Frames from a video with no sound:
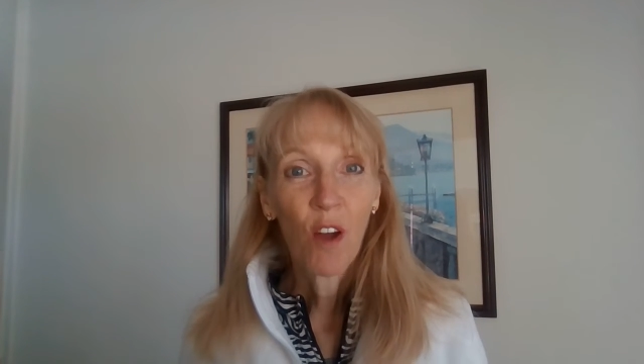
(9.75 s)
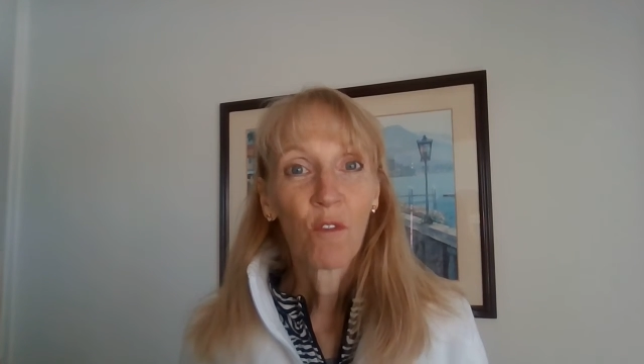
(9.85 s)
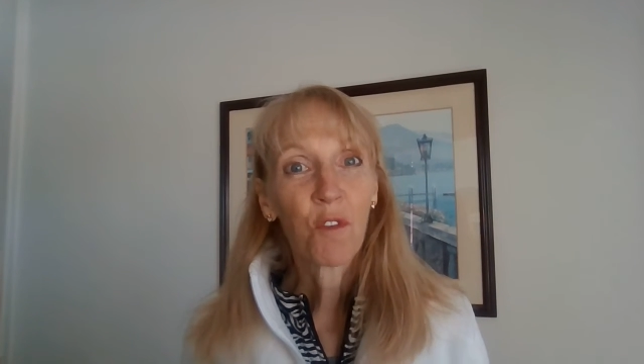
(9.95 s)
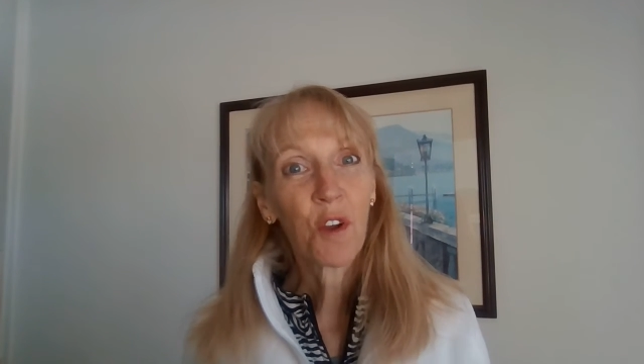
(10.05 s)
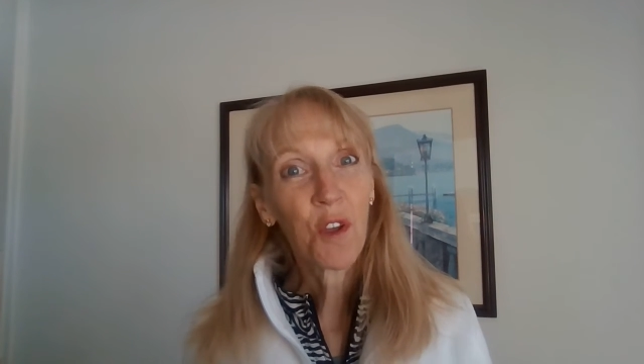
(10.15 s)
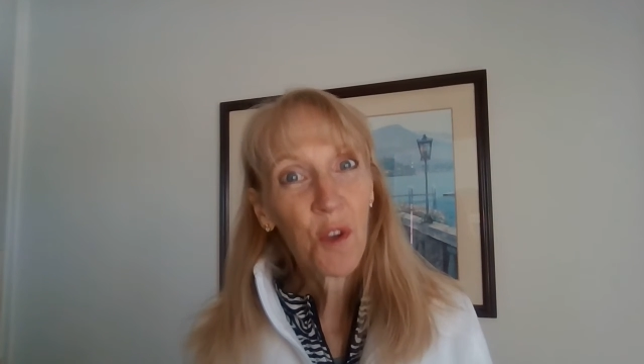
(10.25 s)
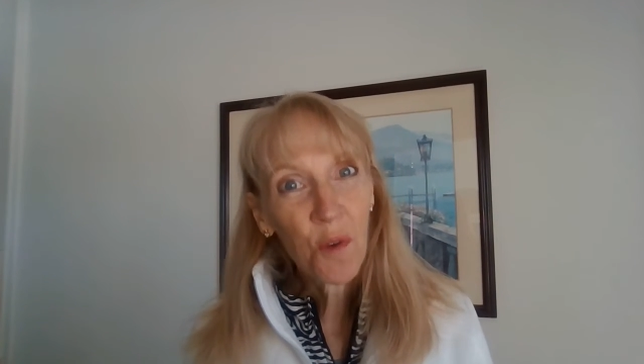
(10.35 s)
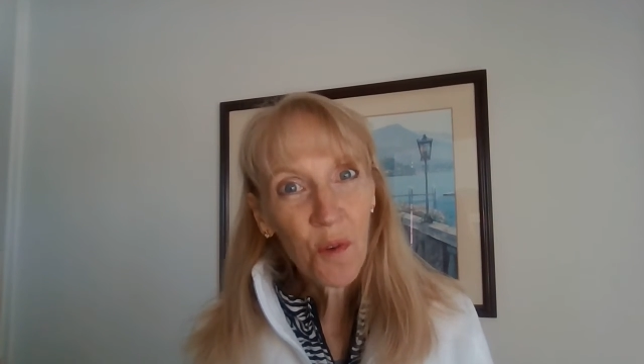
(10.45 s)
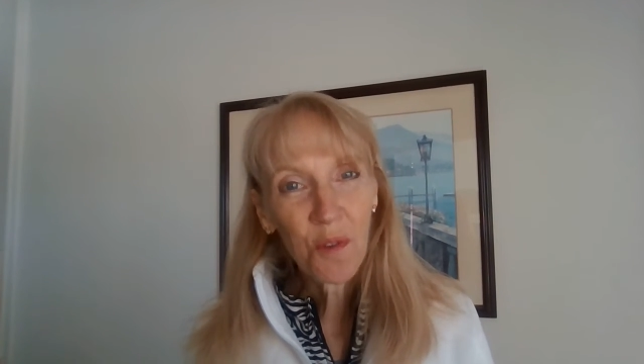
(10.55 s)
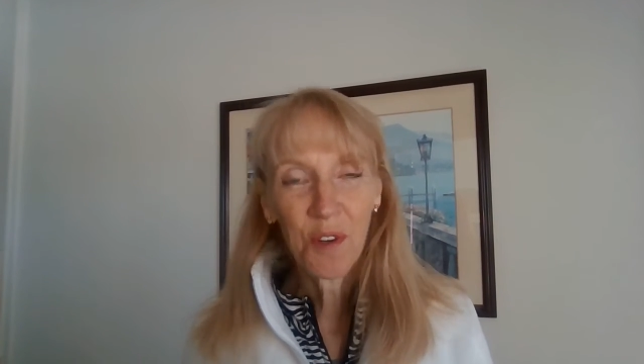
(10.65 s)
for
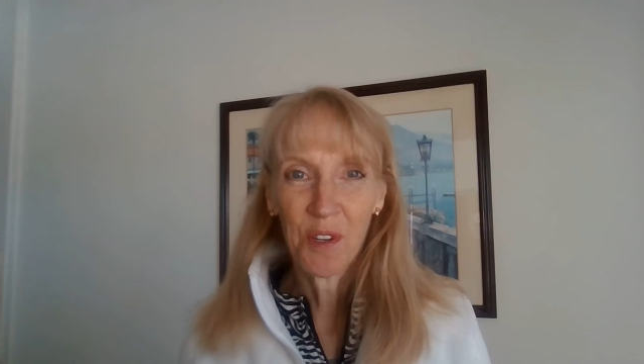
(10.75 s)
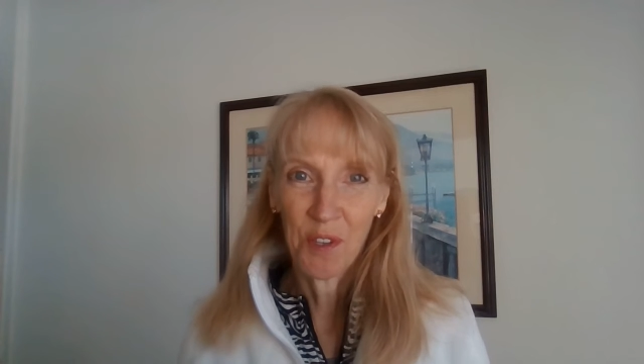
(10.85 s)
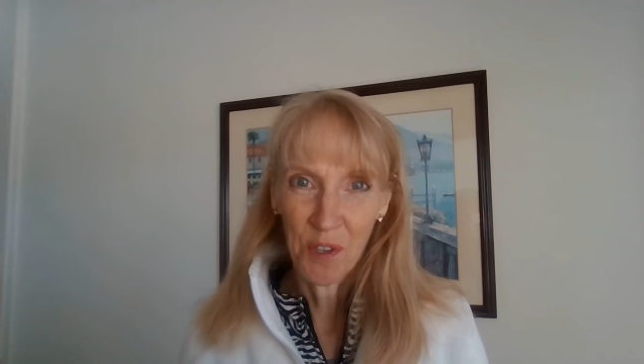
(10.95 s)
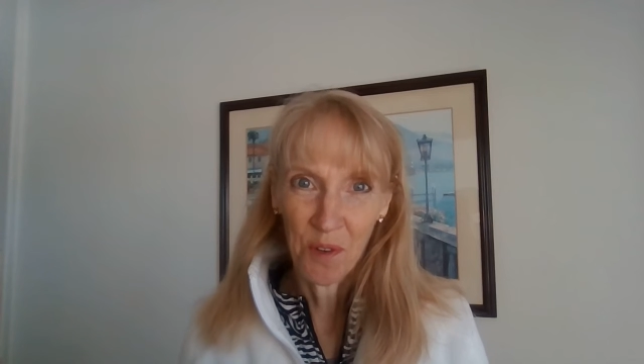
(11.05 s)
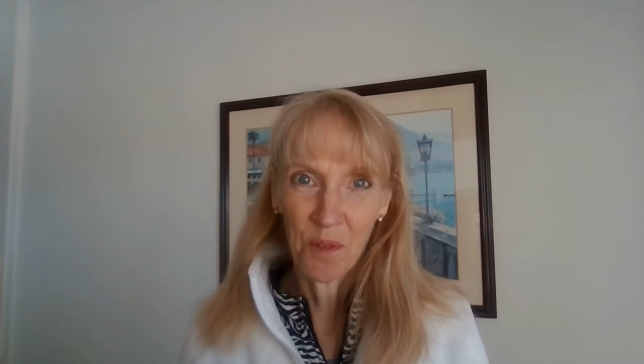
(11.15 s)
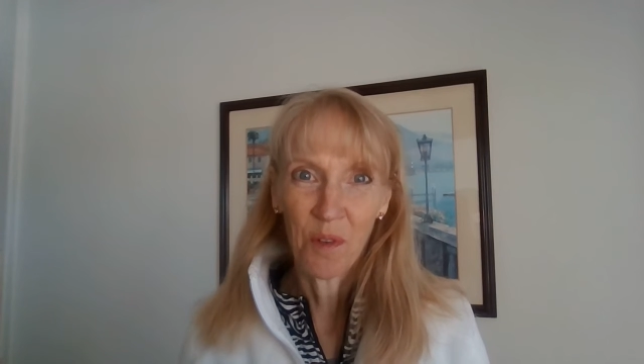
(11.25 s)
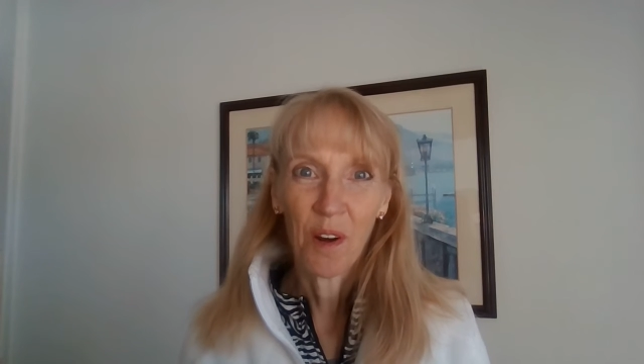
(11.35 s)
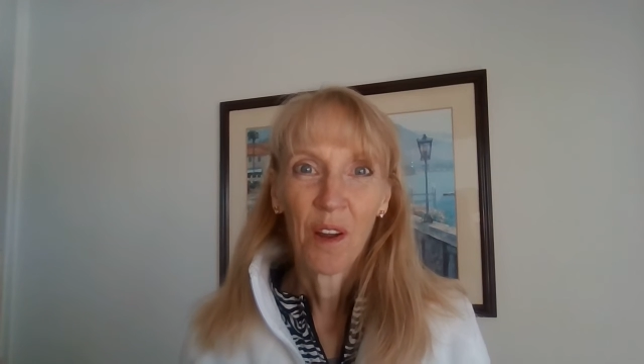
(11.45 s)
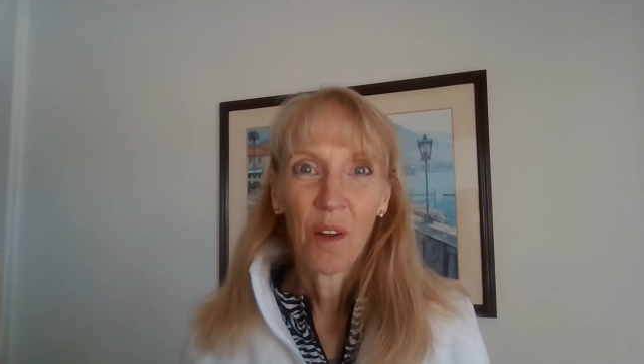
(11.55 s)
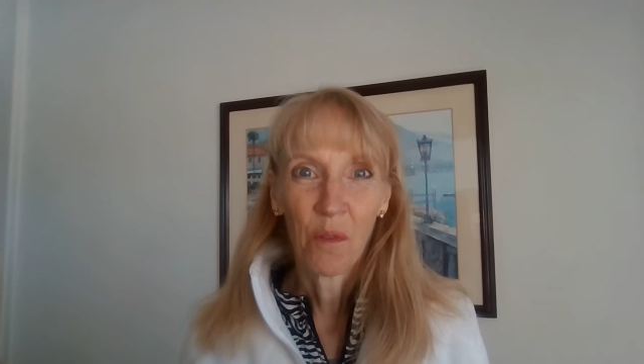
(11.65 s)
you to do
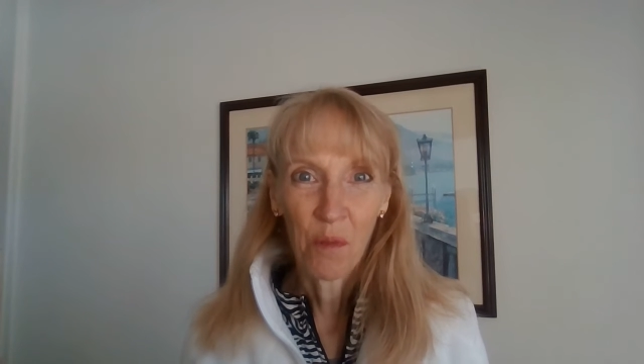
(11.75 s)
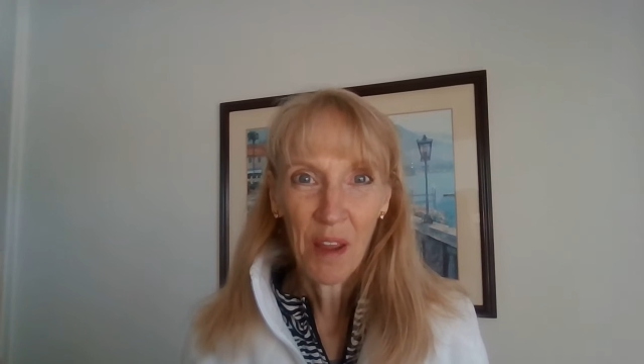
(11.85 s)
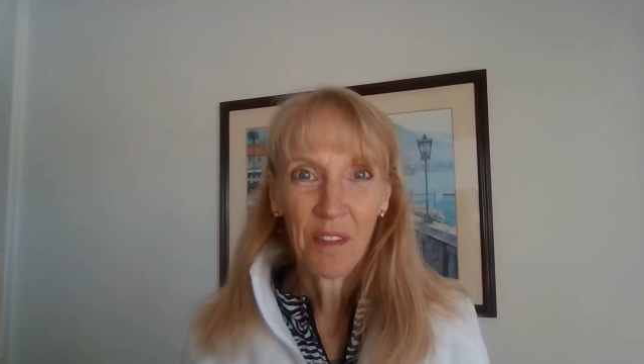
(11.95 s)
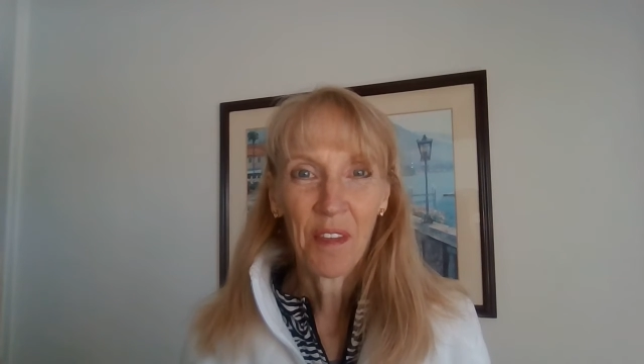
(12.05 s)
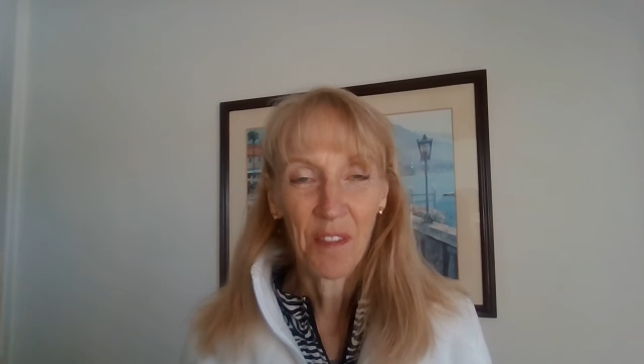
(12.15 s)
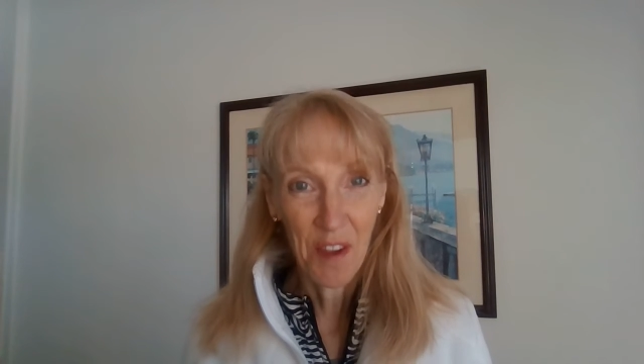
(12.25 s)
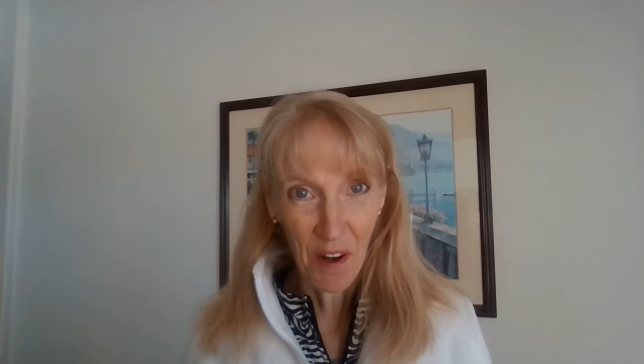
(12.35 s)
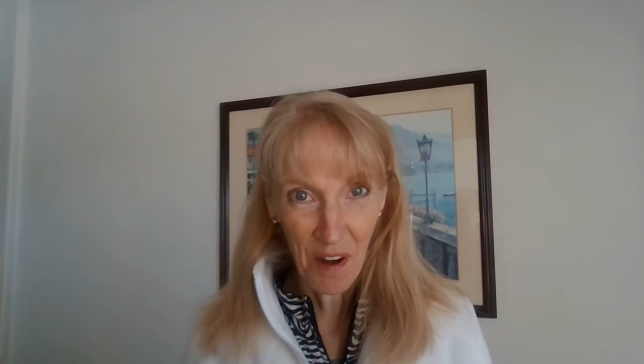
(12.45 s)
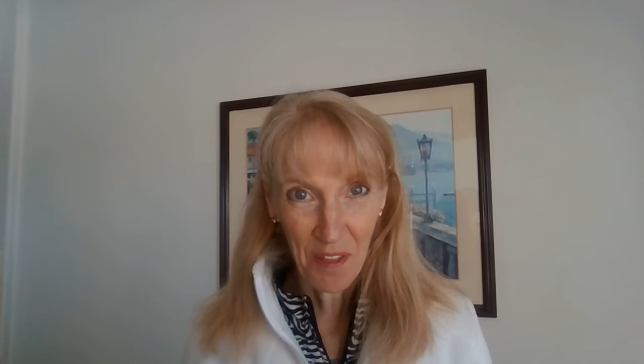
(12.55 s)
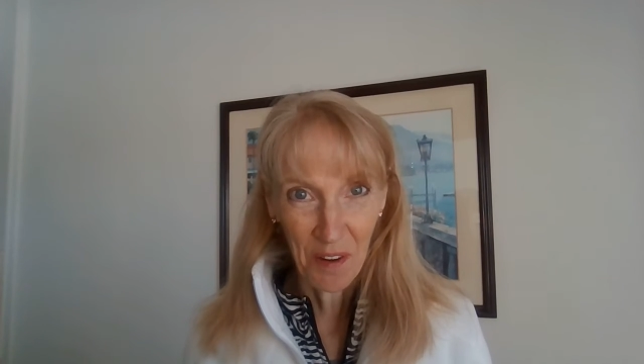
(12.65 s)
with the
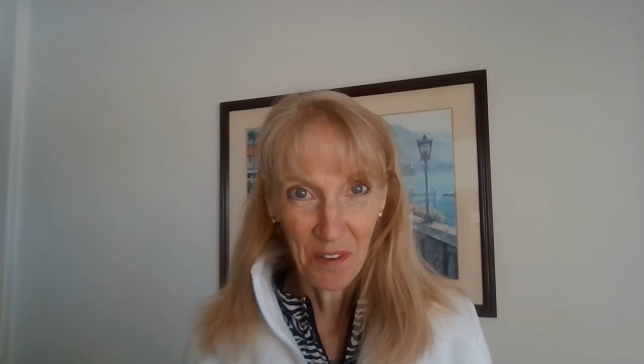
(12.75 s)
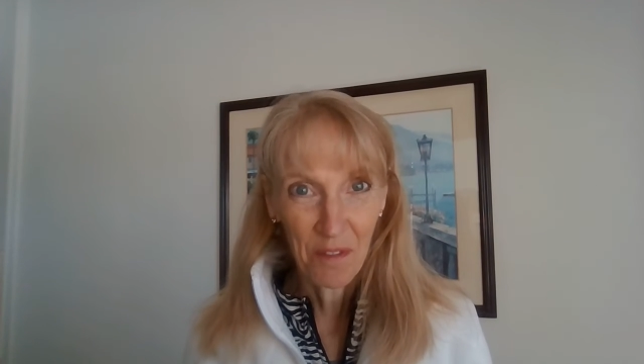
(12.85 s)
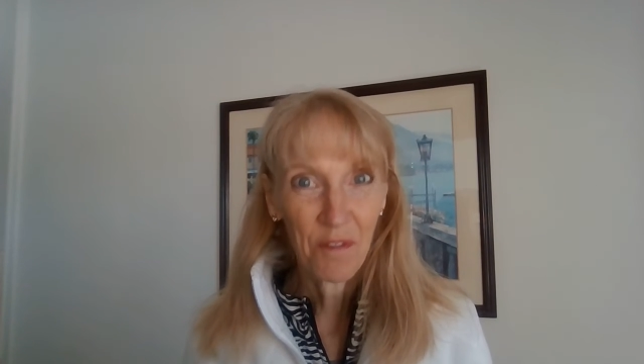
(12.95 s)
author,